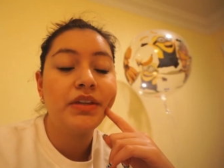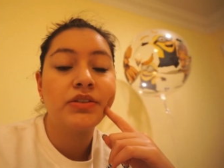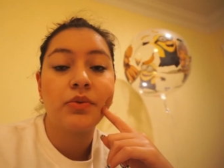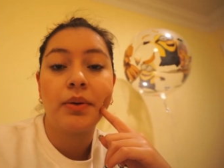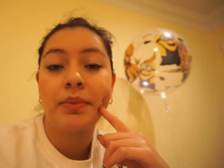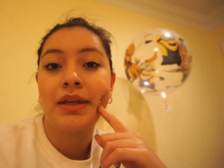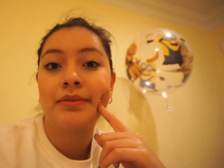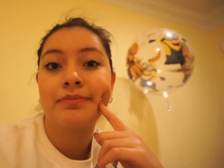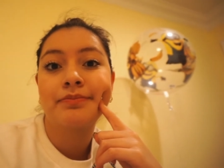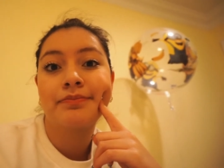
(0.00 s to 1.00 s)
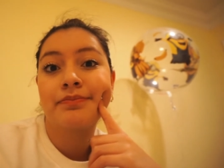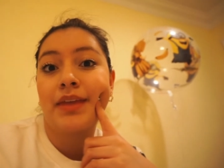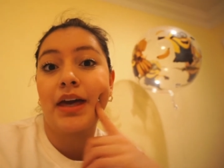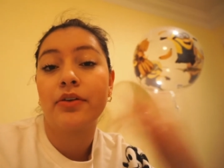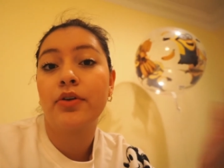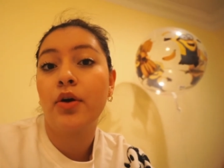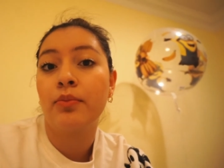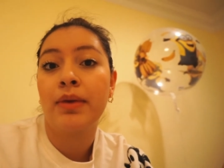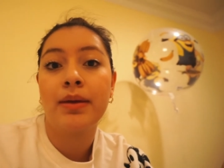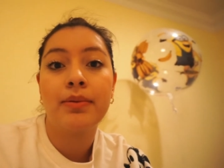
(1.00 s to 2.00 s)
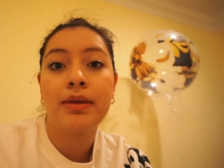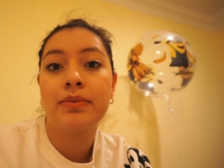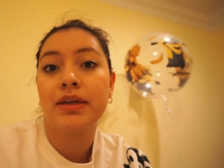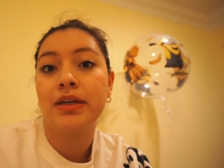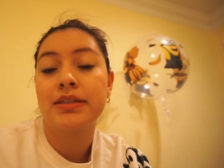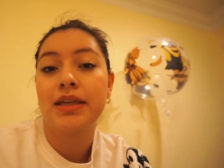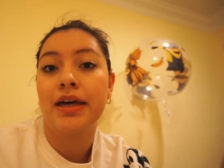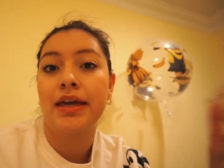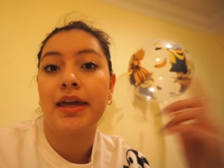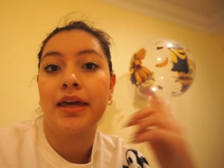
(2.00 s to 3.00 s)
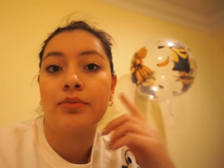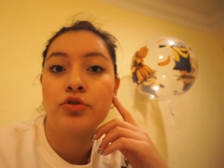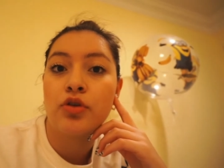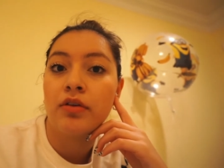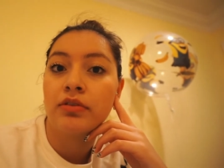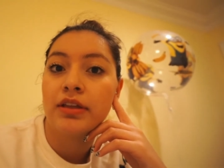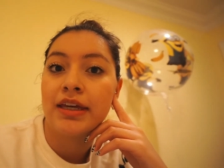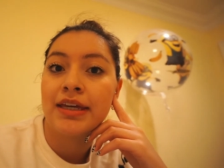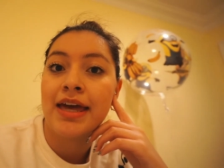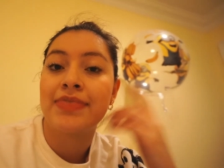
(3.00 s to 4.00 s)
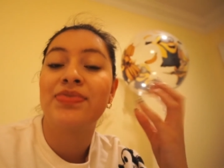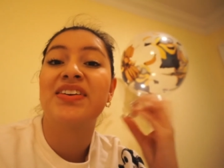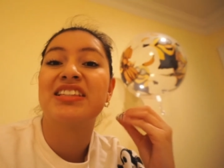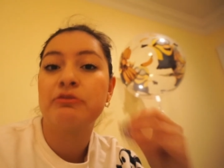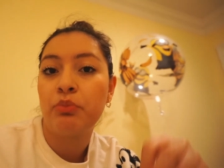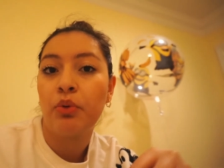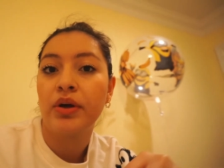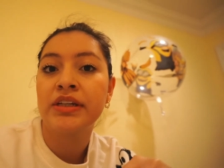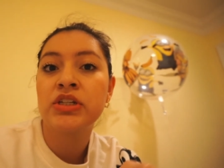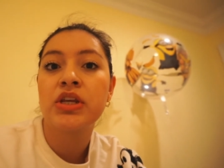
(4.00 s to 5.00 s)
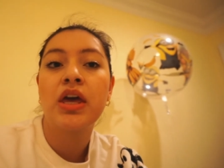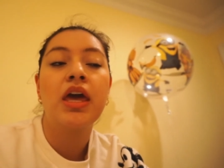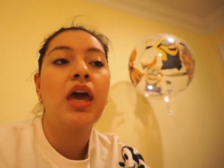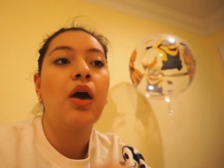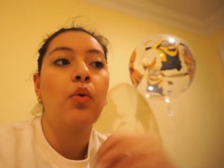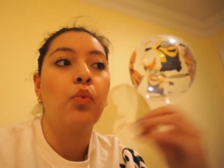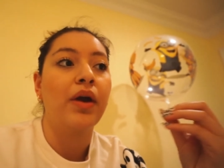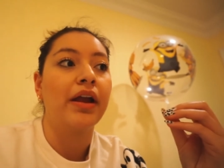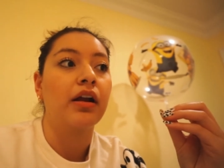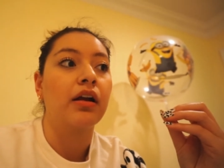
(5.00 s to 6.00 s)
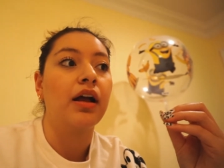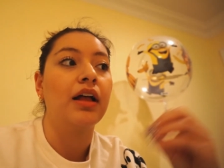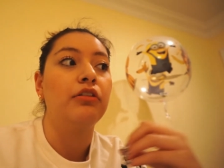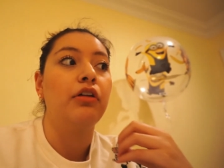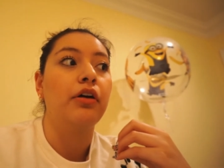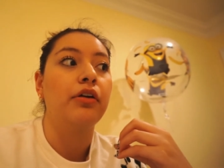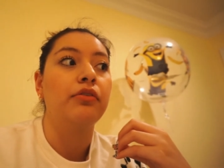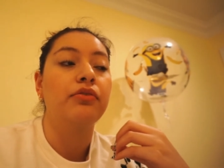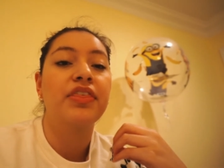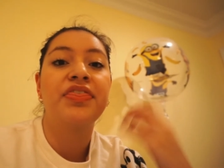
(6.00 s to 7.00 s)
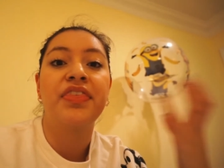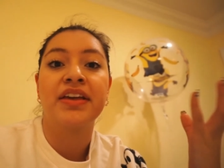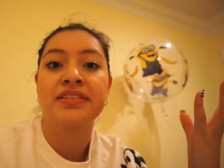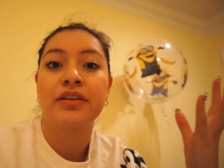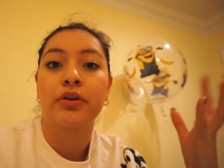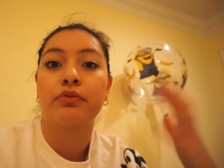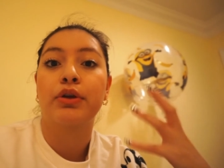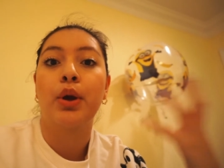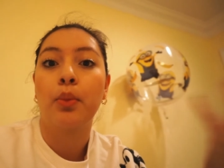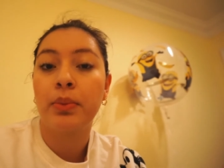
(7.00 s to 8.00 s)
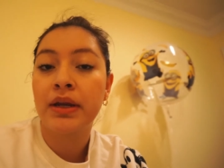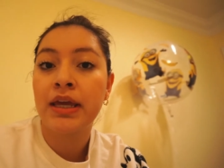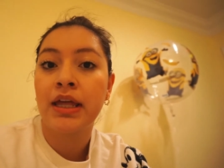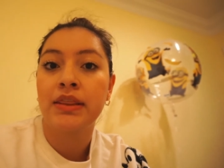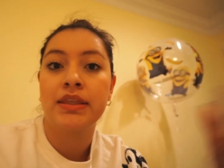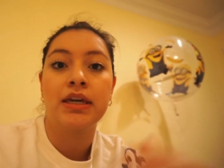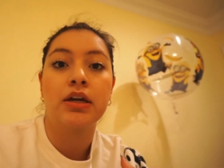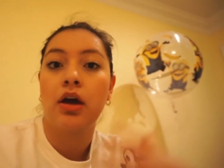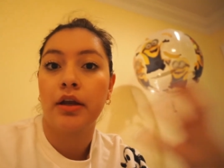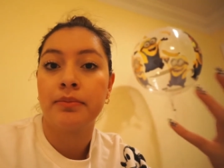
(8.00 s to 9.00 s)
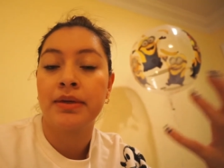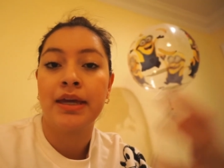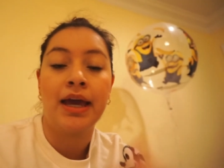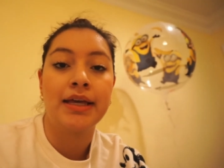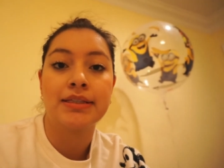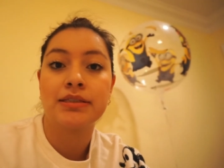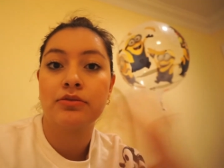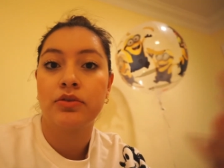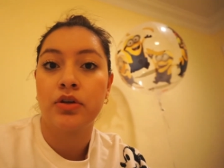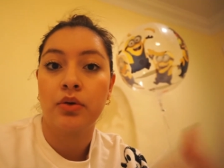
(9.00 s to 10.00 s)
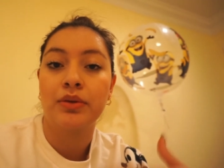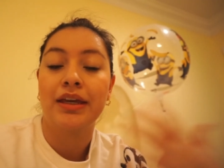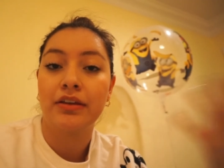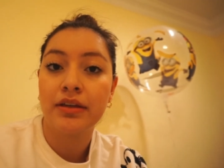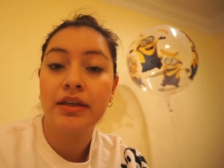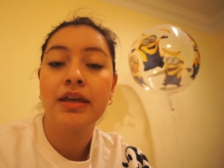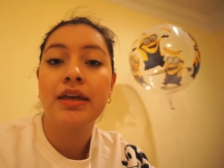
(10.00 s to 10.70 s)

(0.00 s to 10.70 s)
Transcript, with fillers: so I mean, I don't know, maybe because I am traveling at this point where a lot of things are reopening and the economy has, you know, like